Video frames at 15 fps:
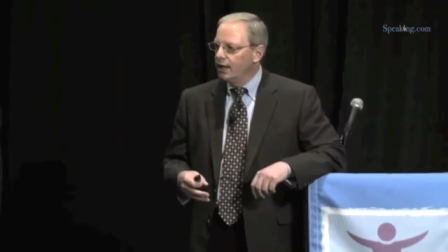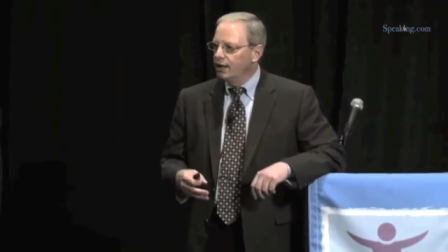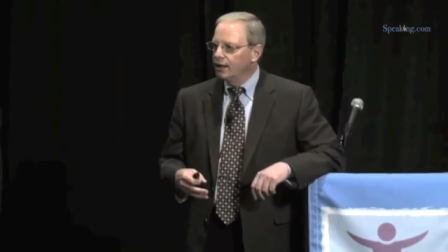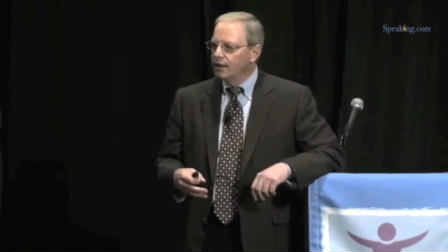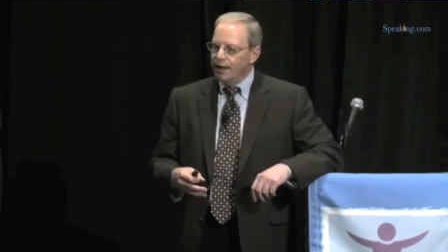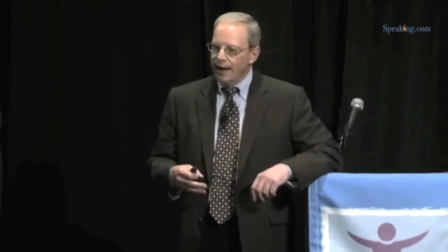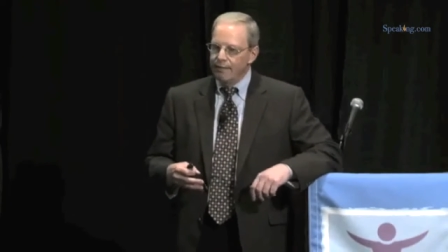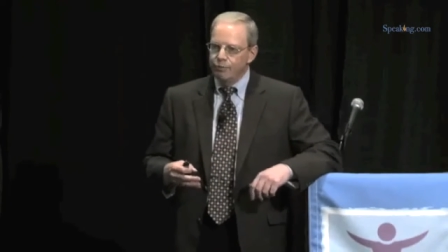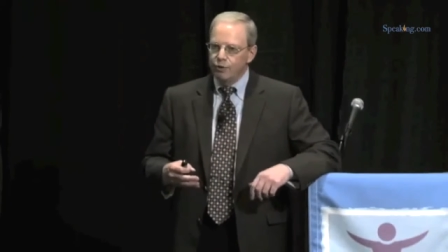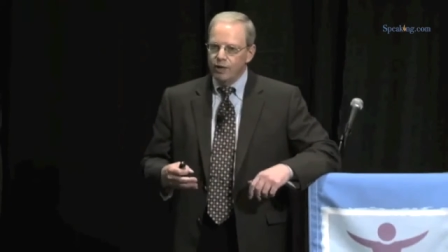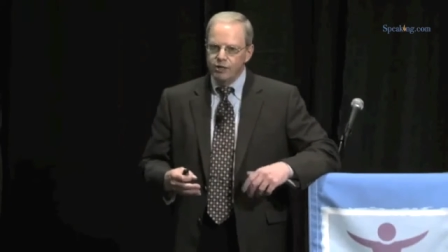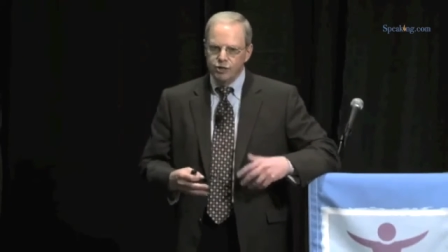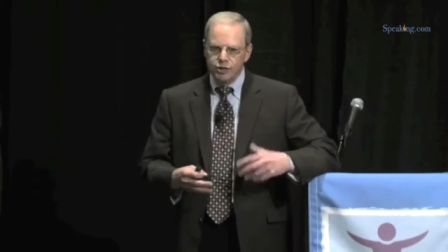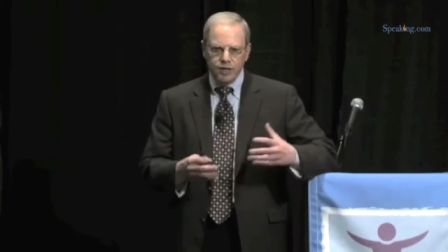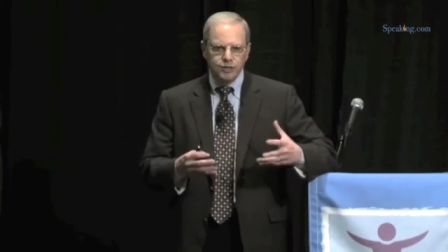
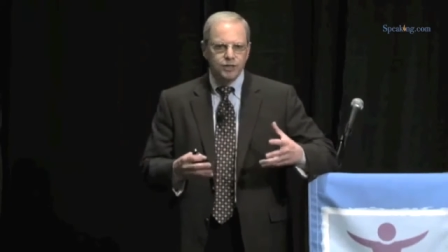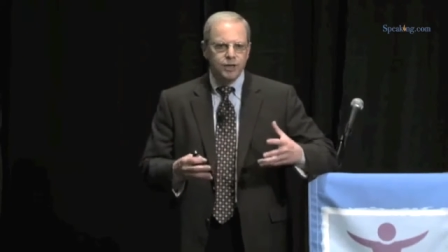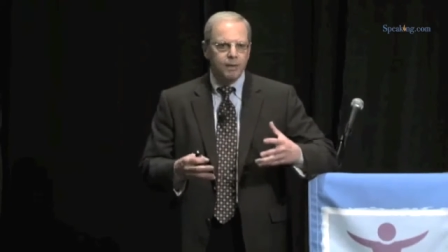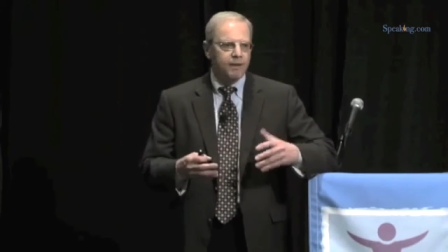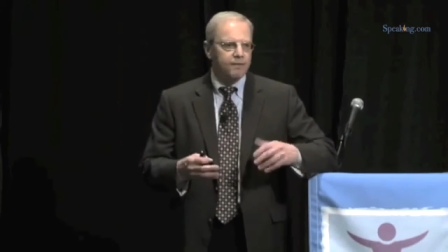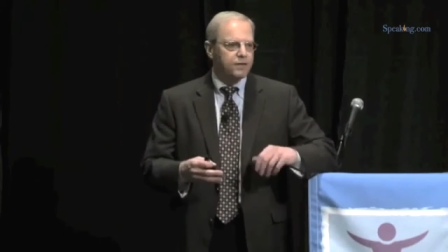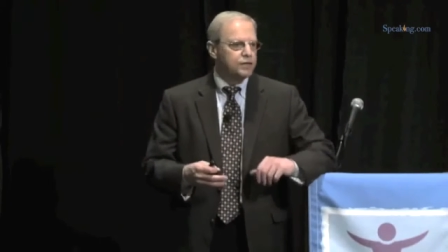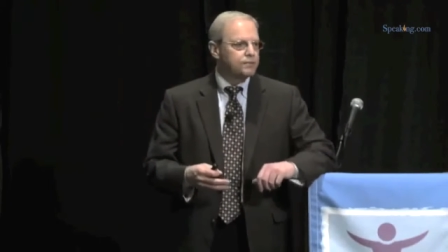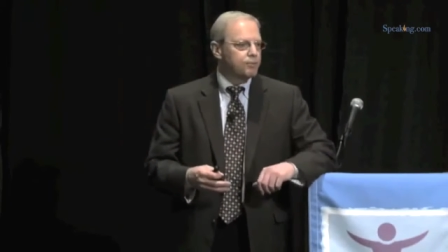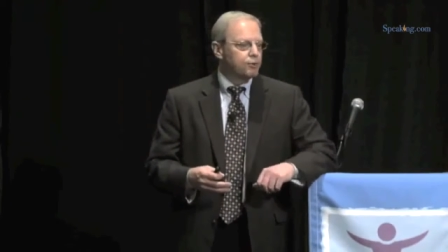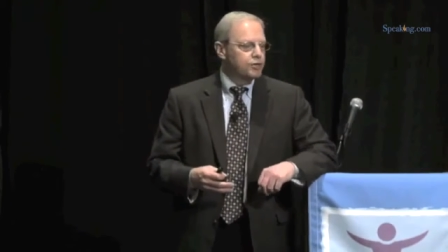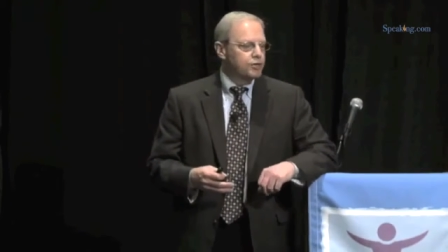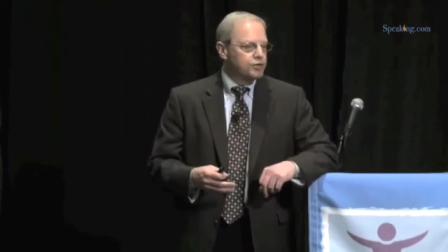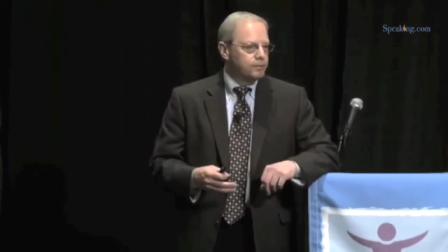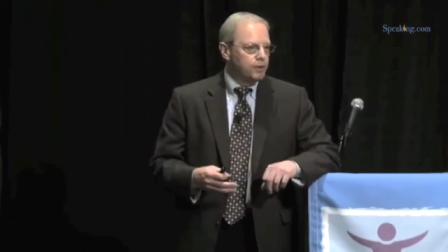collaboration, and some of these
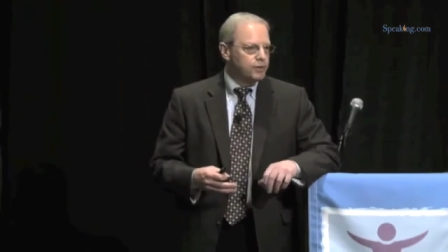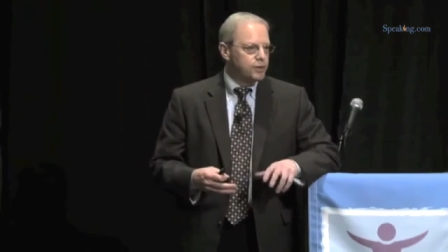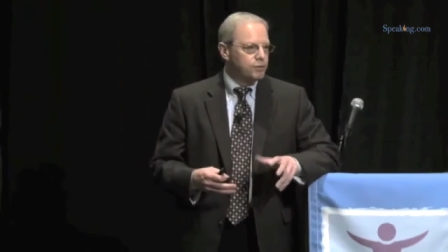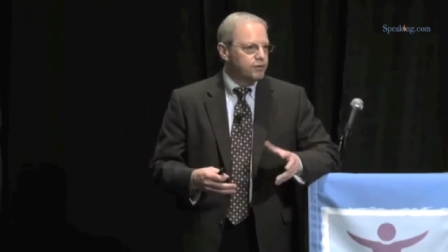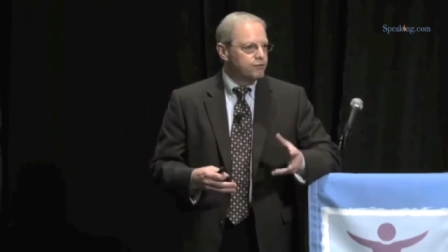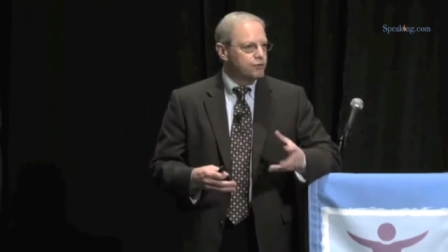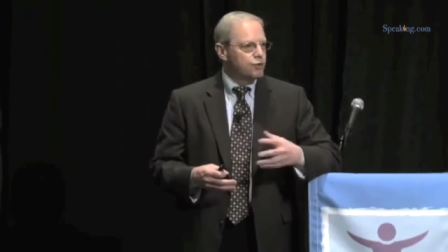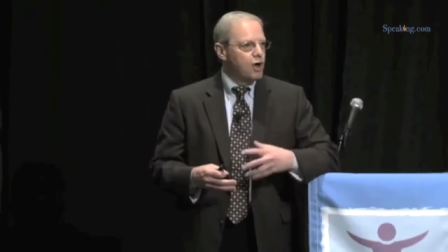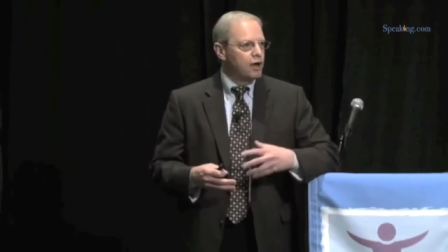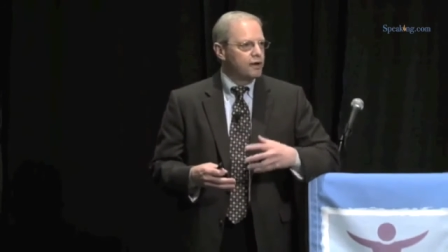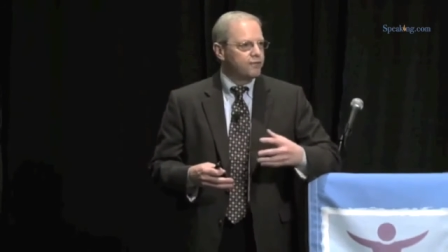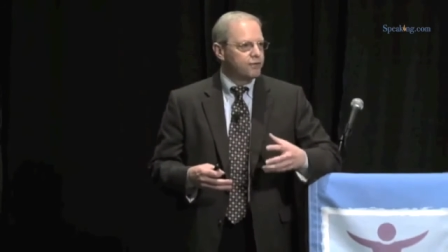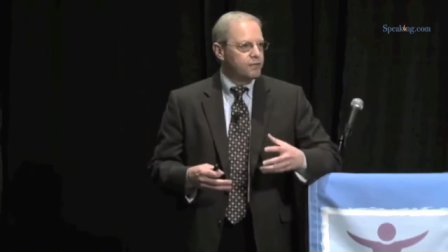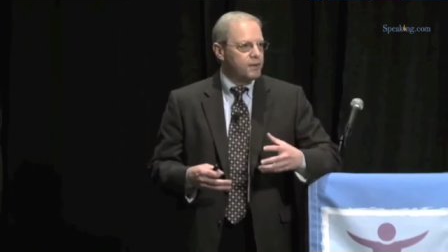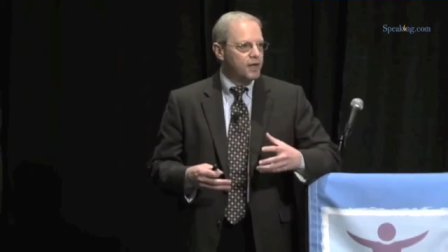principles that we've drawn
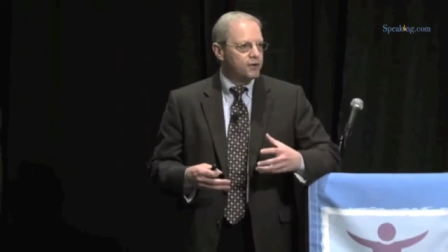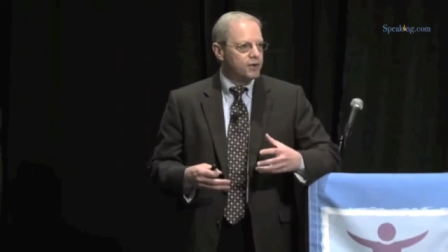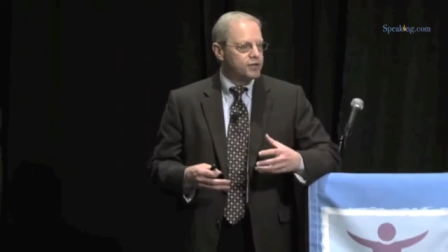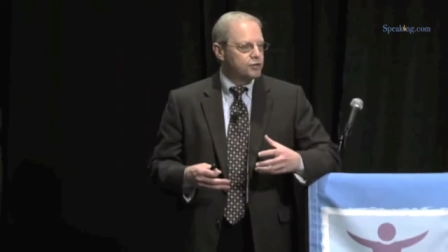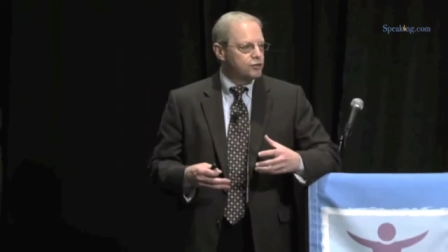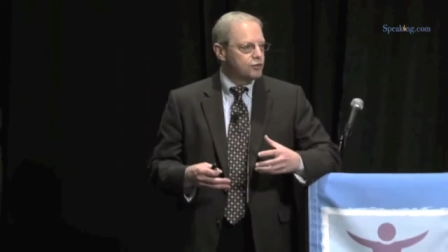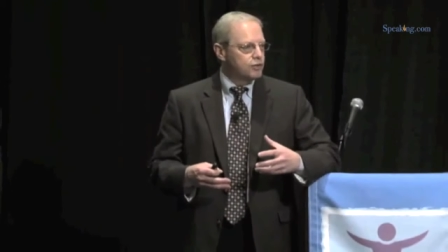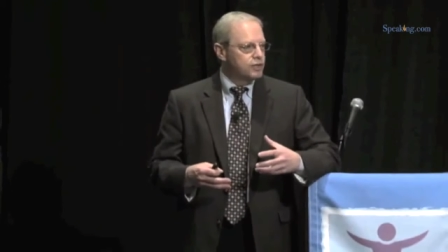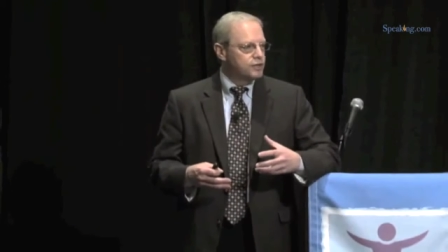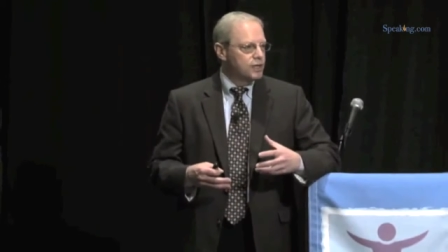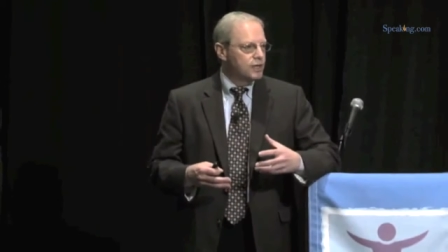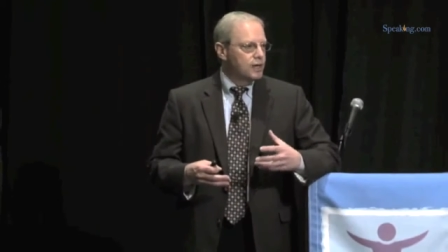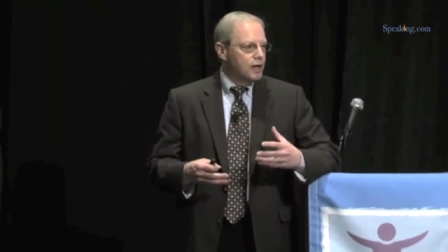from other industries